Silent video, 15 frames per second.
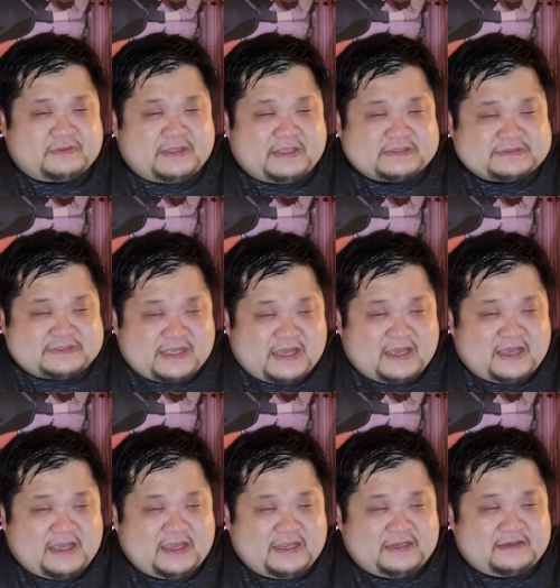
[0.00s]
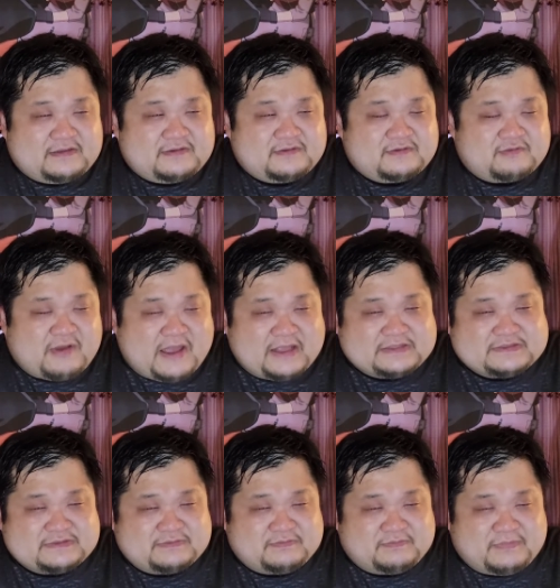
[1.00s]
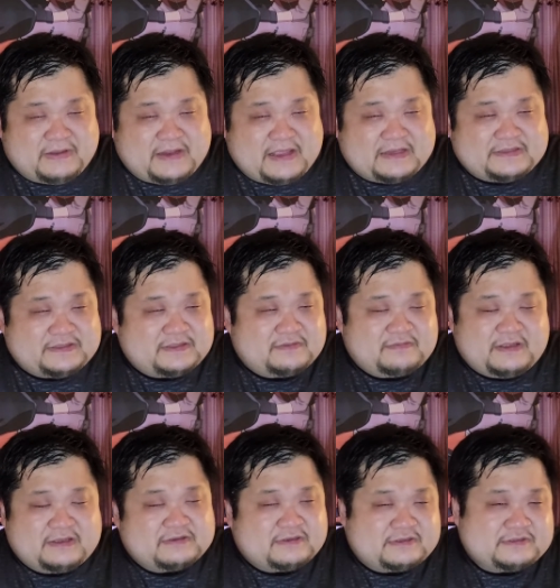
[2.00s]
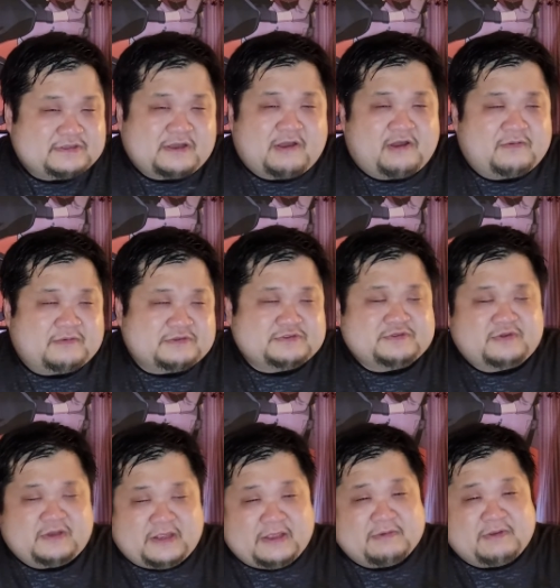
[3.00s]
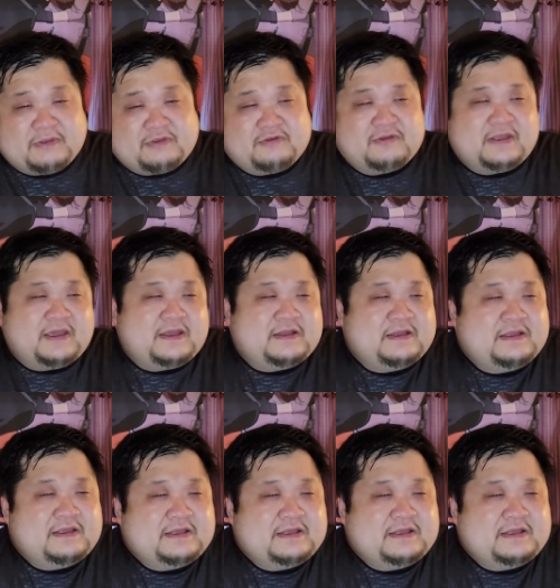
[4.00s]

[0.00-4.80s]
kids died, rats bit at them. It was a horrible story, and he went through that.